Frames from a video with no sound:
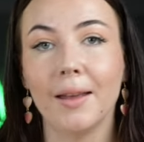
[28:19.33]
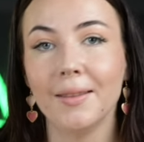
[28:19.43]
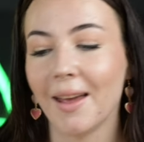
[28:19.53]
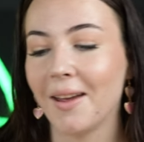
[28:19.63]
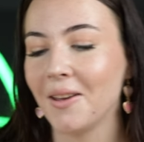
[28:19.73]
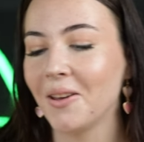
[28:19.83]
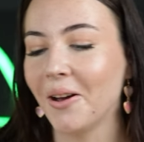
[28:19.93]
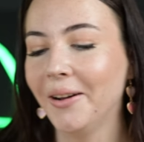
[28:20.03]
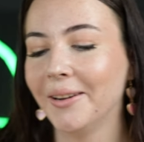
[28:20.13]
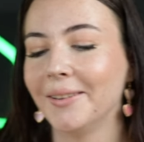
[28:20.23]
There you
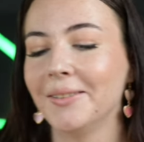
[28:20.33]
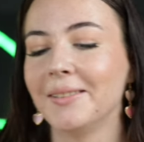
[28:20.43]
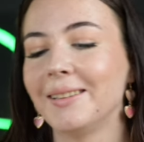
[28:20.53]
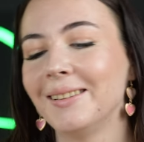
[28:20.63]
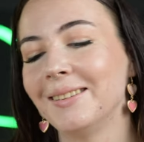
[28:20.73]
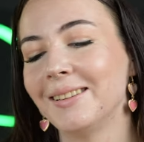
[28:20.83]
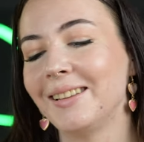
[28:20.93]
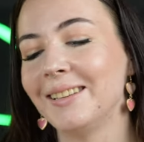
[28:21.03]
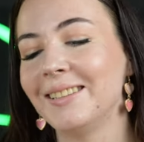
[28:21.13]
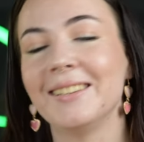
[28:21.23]
go.
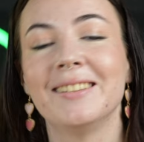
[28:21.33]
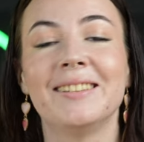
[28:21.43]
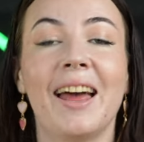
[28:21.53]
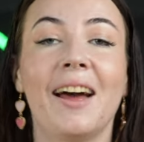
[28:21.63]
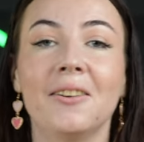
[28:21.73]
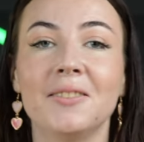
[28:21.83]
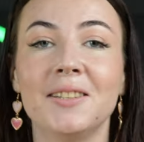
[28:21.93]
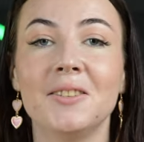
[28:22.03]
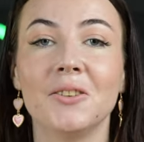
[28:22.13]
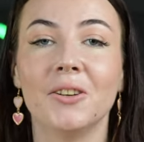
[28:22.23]
This is how
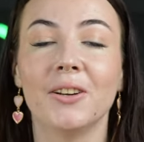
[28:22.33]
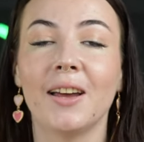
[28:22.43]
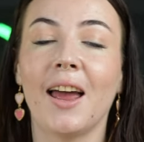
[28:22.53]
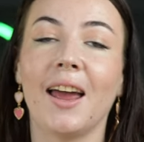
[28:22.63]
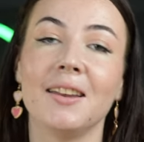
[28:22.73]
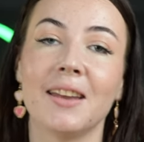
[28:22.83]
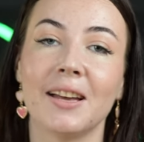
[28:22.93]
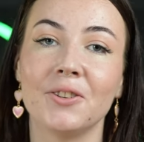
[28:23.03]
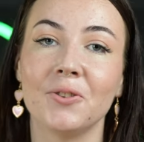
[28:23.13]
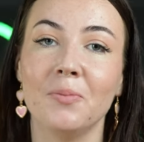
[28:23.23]
to do a
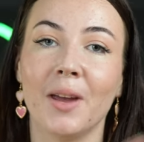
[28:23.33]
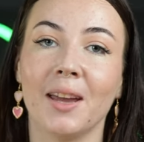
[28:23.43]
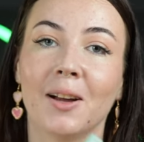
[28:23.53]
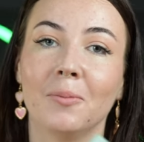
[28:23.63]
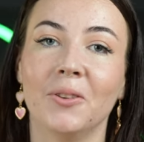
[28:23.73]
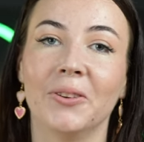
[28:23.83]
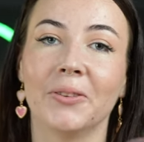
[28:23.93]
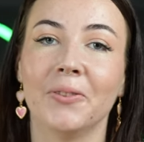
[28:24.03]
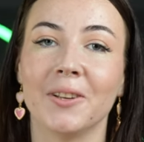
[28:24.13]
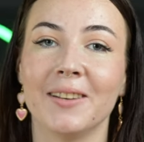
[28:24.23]
natural makeup look
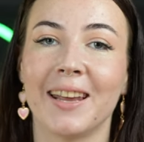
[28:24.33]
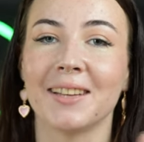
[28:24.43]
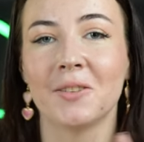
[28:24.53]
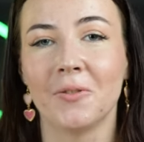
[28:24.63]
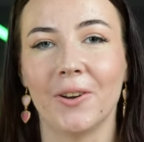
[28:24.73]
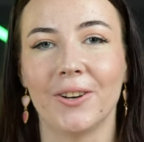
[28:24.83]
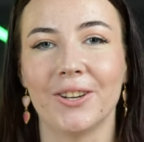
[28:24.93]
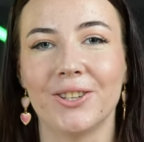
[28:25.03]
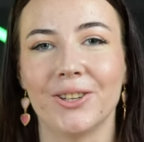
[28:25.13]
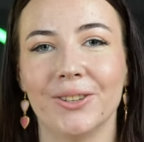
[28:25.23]
for your next photo
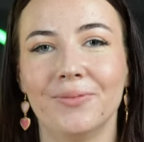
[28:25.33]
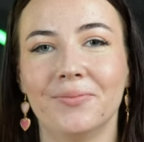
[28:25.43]
shoot.